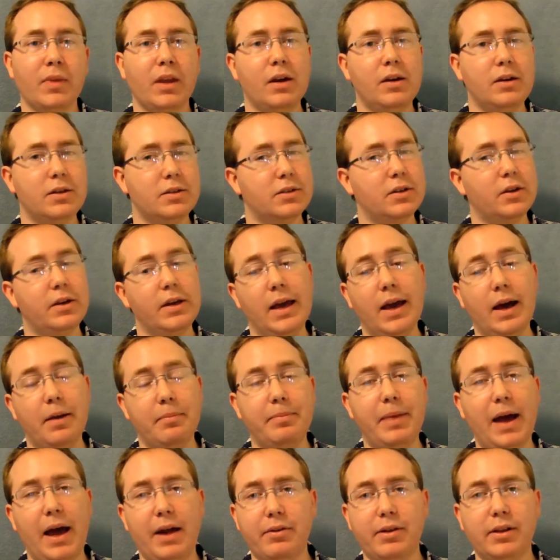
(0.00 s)
So
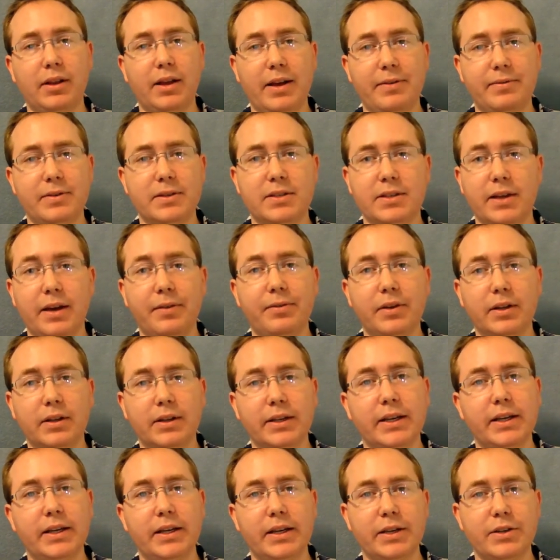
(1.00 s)
yeah, battery life is
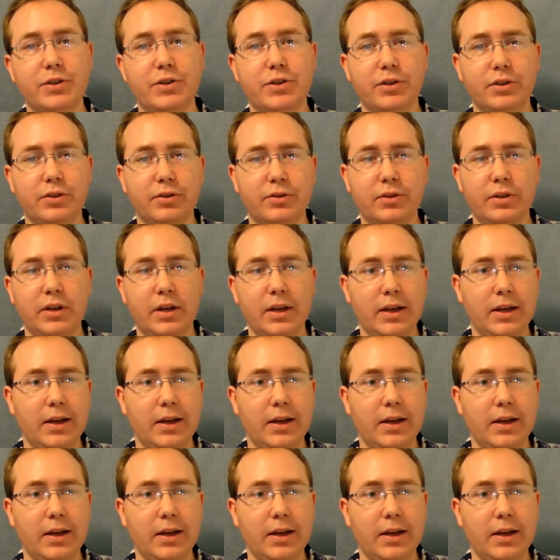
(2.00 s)
definitely an issue.